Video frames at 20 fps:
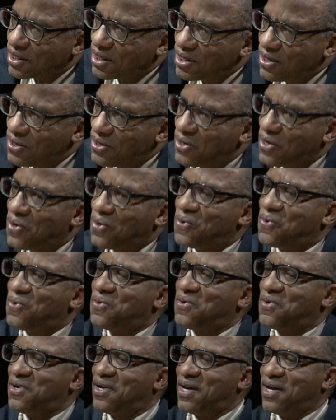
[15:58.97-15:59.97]
you know,
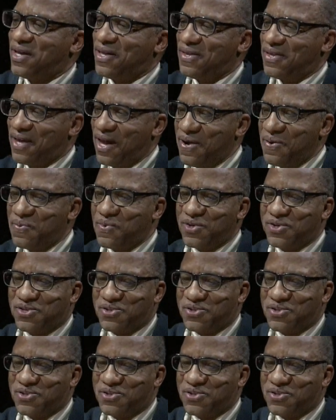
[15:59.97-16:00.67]
they were